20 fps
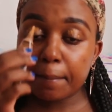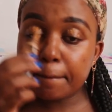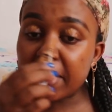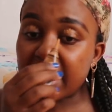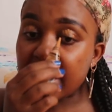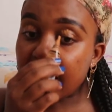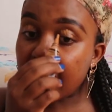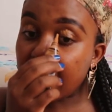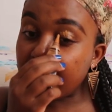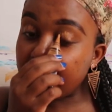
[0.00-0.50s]

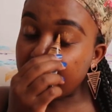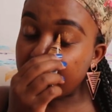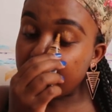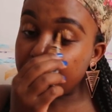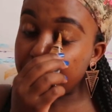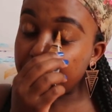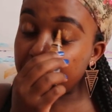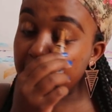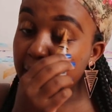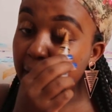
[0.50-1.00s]
Me, I
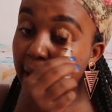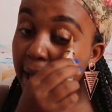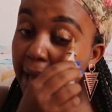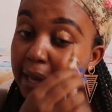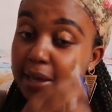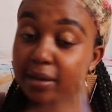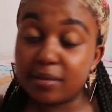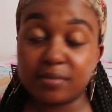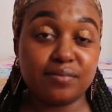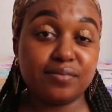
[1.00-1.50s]

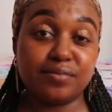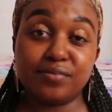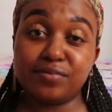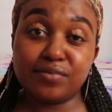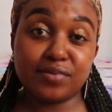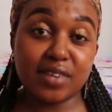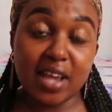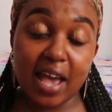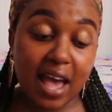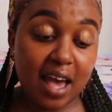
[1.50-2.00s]

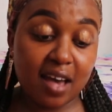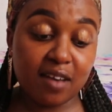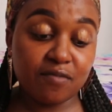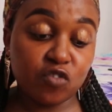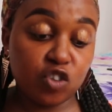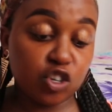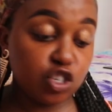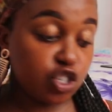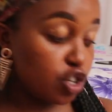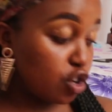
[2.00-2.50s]

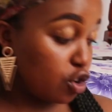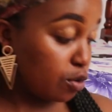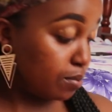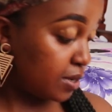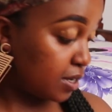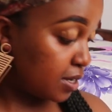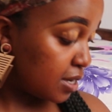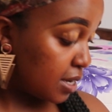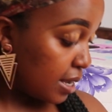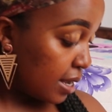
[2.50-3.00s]
have not
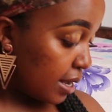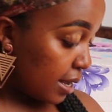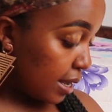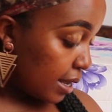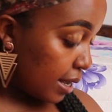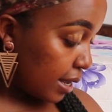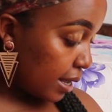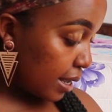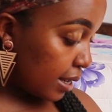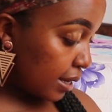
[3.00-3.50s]
shopped,
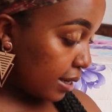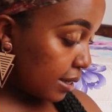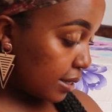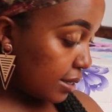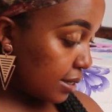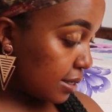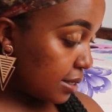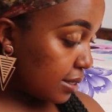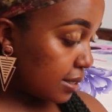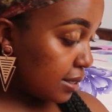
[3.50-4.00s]

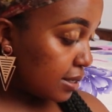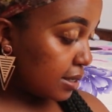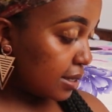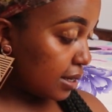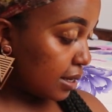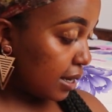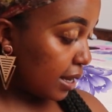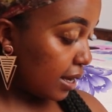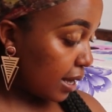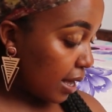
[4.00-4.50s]
and
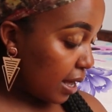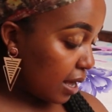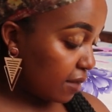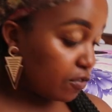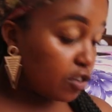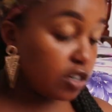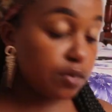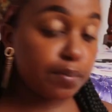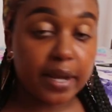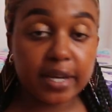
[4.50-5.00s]
like I
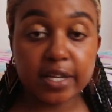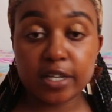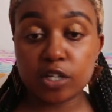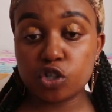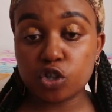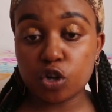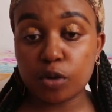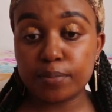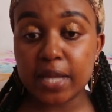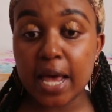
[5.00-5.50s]
have not panic
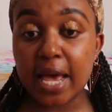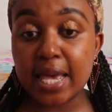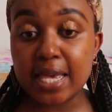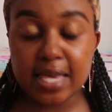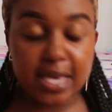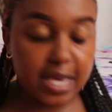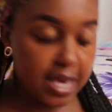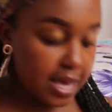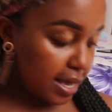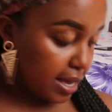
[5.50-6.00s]
shopped
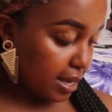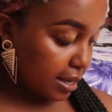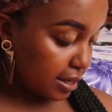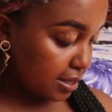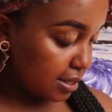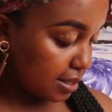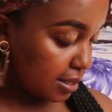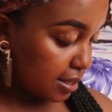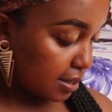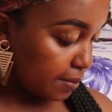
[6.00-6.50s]

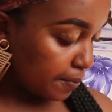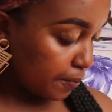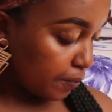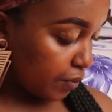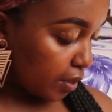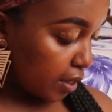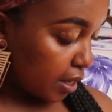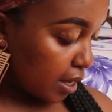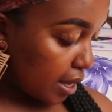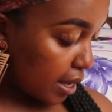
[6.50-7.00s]
yet,
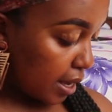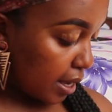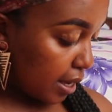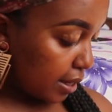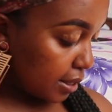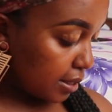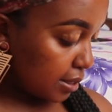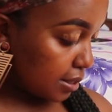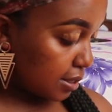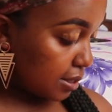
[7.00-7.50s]

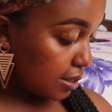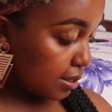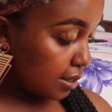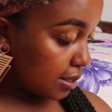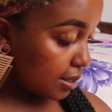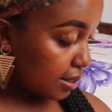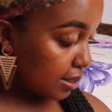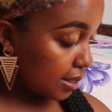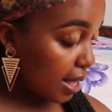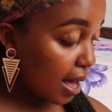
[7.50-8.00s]
and
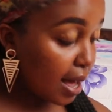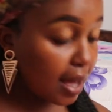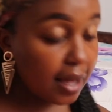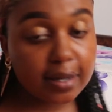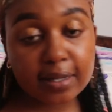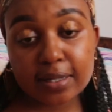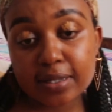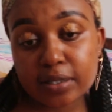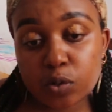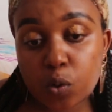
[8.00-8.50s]

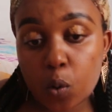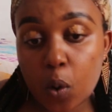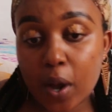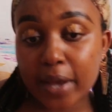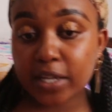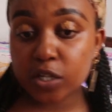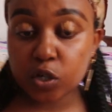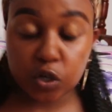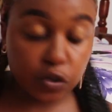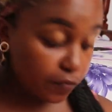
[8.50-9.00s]
that is
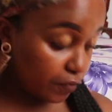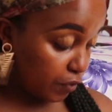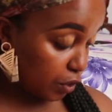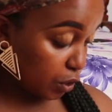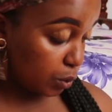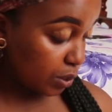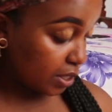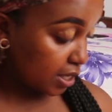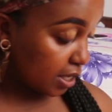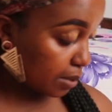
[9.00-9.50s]
quite
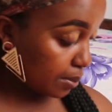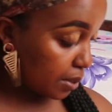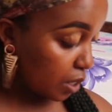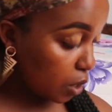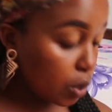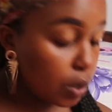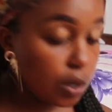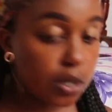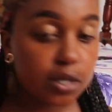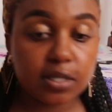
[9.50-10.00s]
confusing
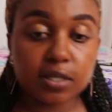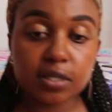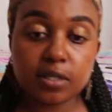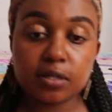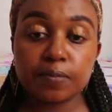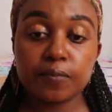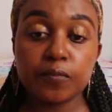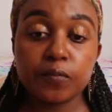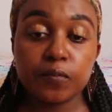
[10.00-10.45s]
because